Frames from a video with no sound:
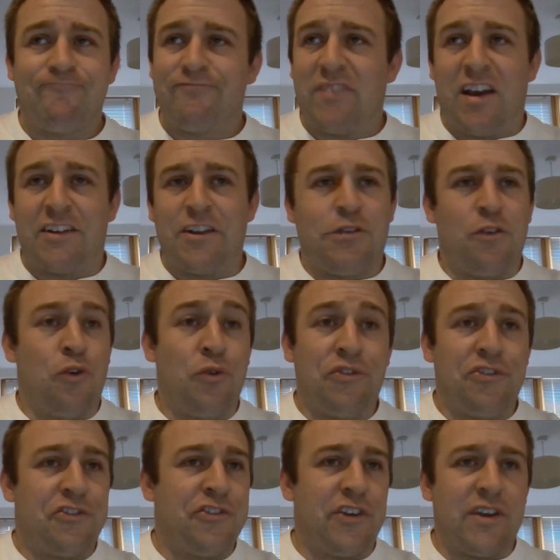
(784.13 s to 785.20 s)
I don't always
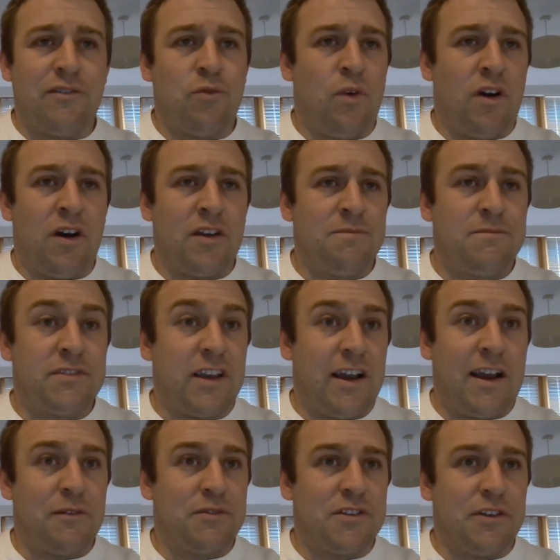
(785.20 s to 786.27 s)
achieve what I set
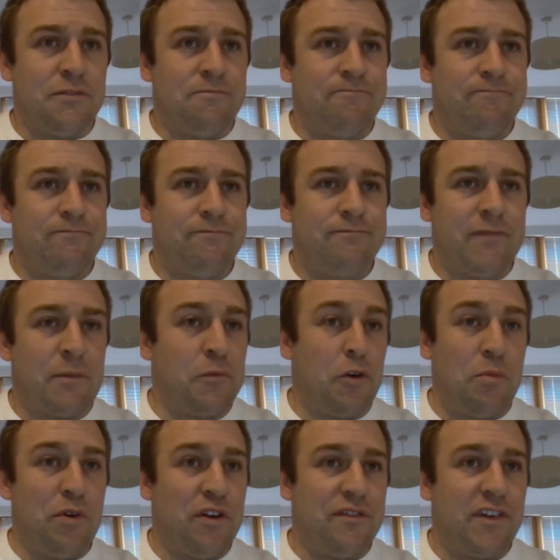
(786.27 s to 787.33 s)
out to. I'm
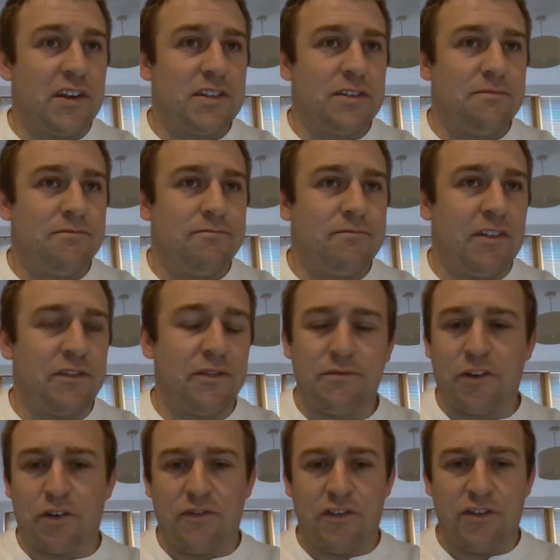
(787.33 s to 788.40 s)
not perfect, as
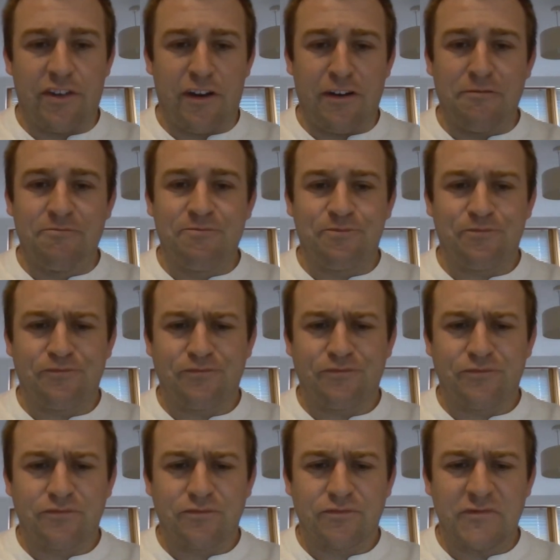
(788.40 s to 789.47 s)
none of us are.
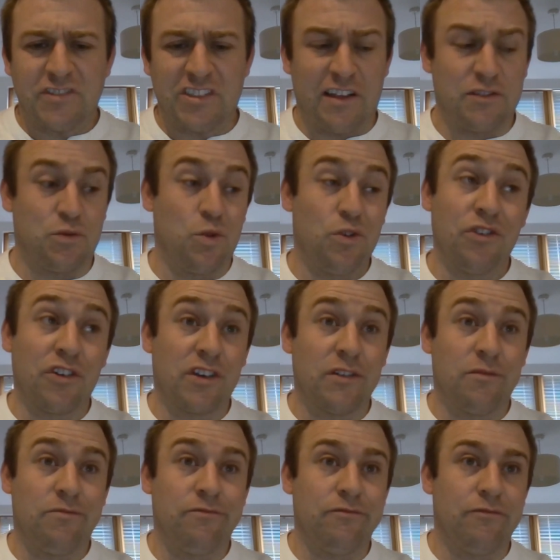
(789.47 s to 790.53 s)
So that's work,
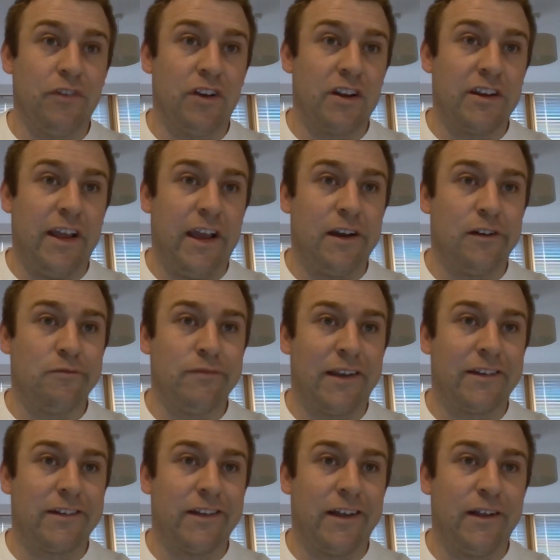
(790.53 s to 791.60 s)
really, and how
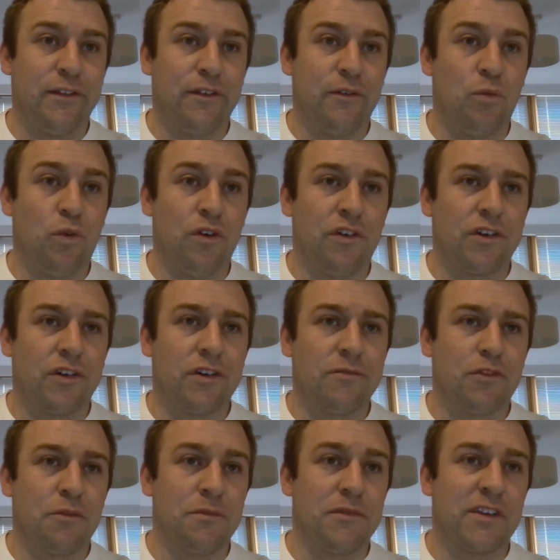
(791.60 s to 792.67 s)
mental health and work
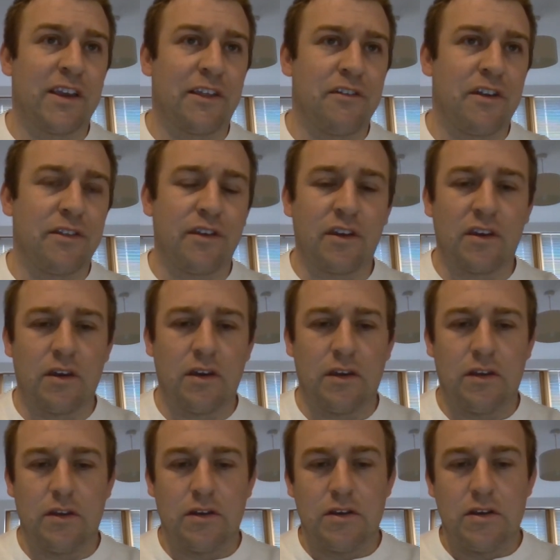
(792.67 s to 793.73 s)
come together, I think,
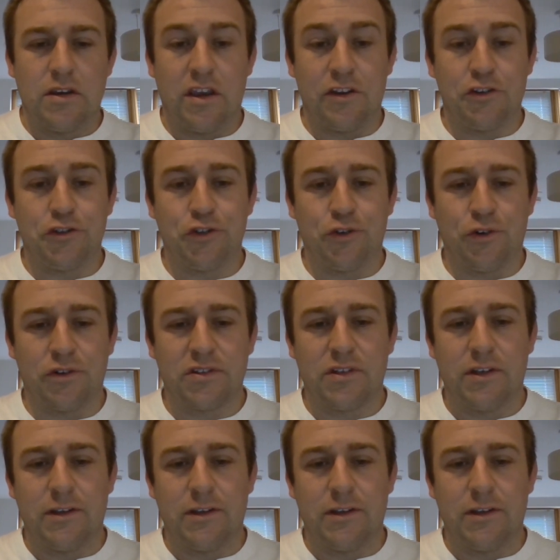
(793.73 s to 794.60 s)
in short.